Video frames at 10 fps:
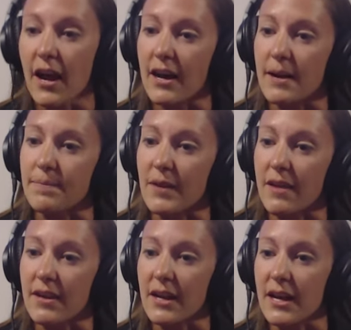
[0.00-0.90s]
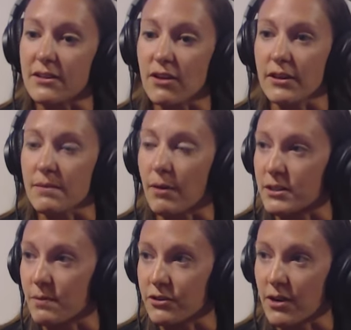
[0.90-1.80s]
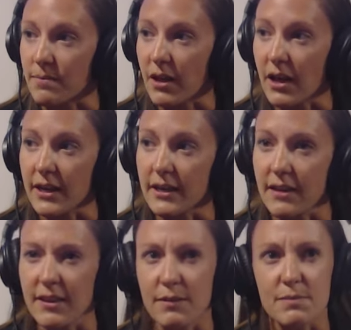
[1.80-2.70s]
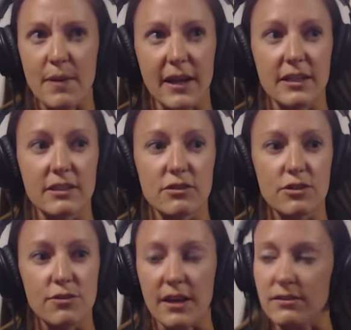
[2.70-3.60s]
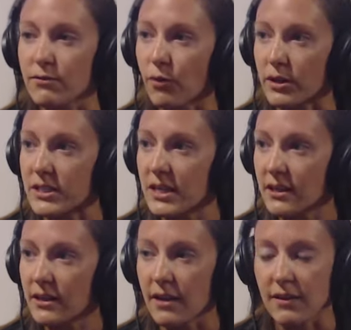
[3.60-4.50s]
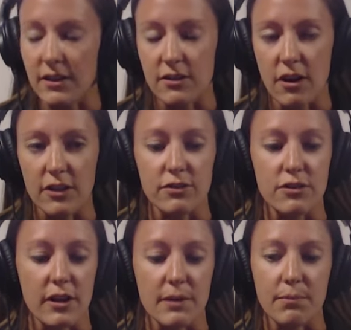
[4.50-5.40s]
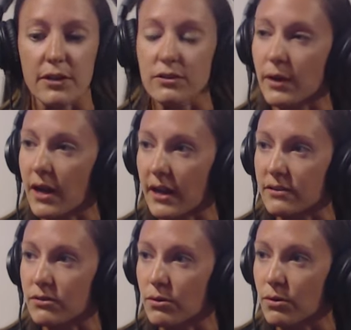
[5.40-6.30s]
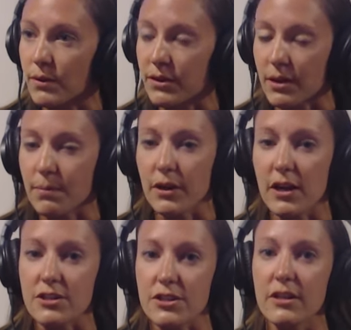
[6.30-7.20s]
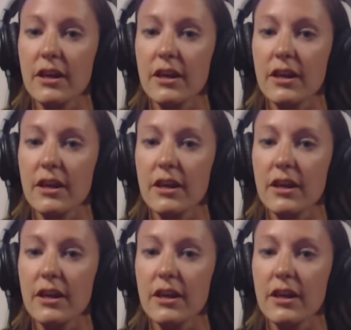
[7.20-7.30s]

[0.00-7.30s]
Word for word: Um, and then I taught the Martinsburg drum line, I think it was back in 2014, mm-hmm. and then also taught at Brunswick High School with their percussion.